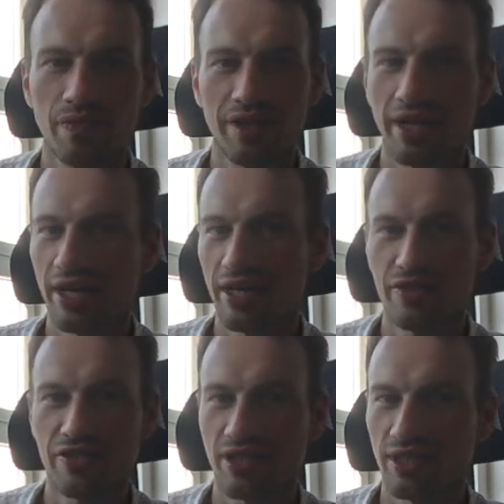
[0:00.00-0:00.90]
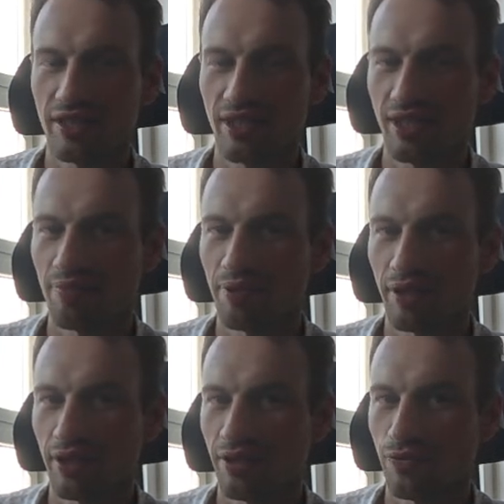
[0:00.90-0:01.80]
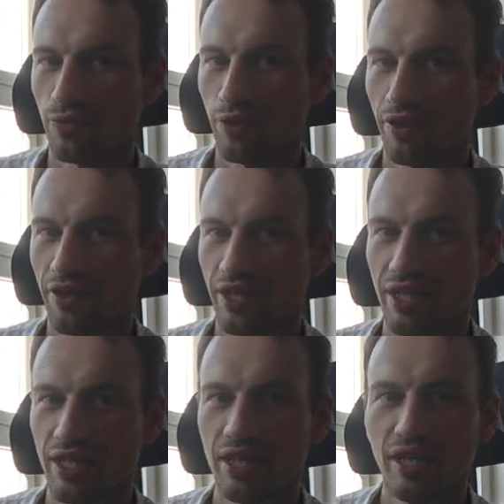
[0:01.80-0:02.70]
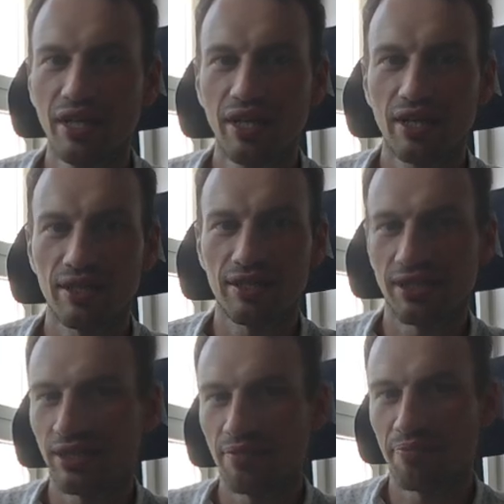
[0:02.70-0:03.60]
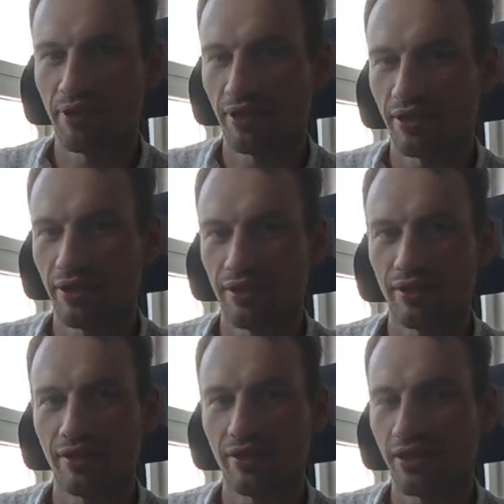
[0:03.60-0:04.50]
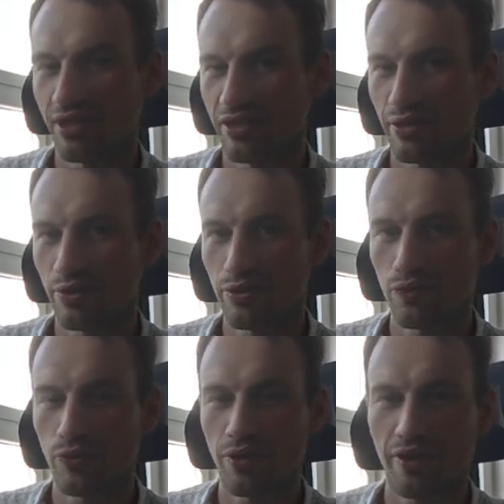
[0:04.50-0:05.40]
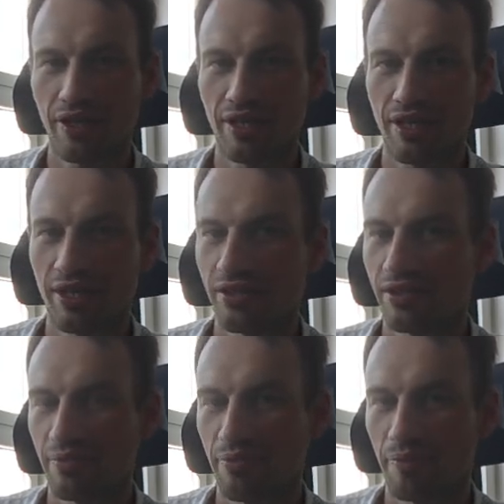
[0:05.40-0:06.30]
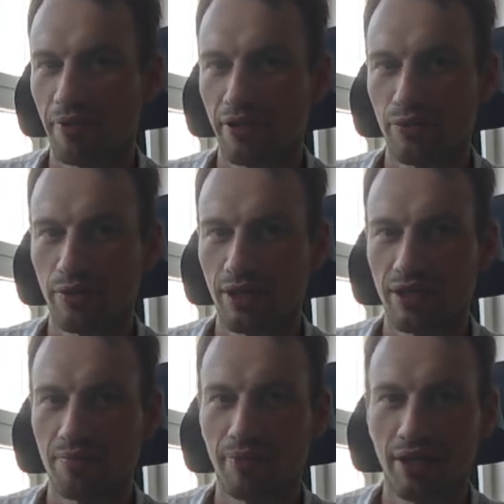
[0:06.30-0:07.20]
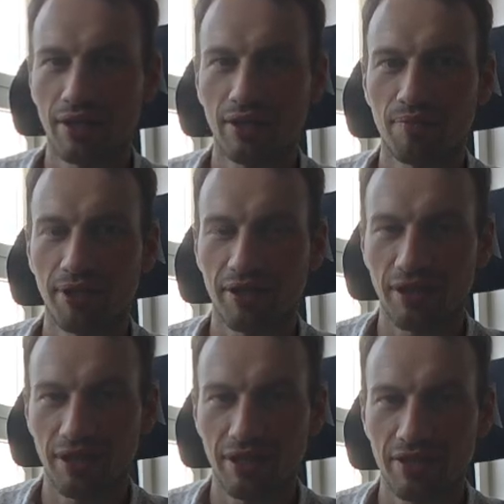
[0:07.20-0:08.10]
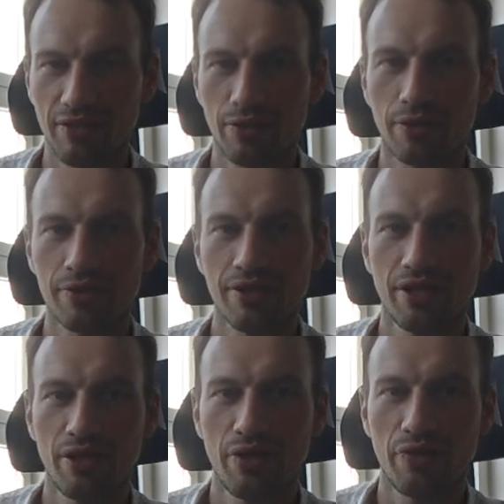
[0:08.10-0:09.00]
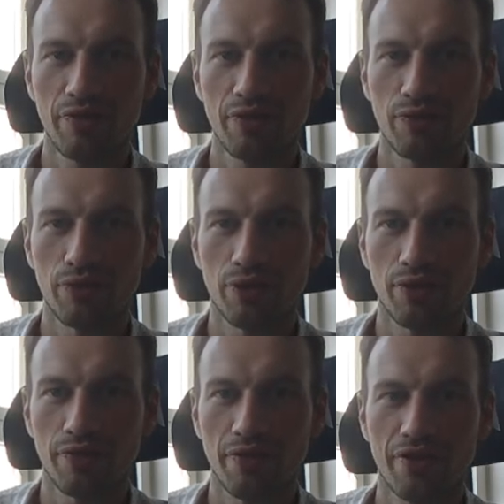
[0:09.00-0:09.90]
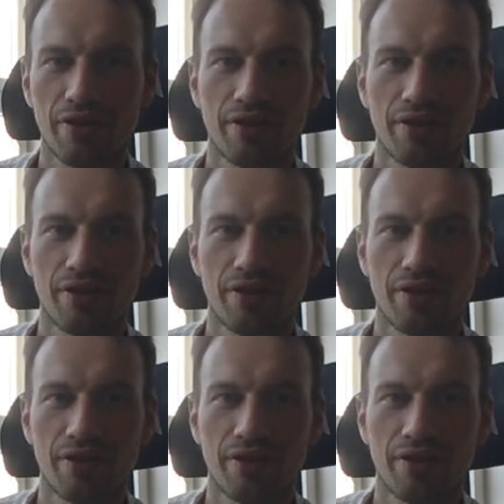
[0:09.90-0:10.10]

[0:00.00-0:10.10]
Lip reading: There is glitter and impeller fully 3D, glitter and impeller that is also fully 3D and prepared to run in parallel, but in this course we will work with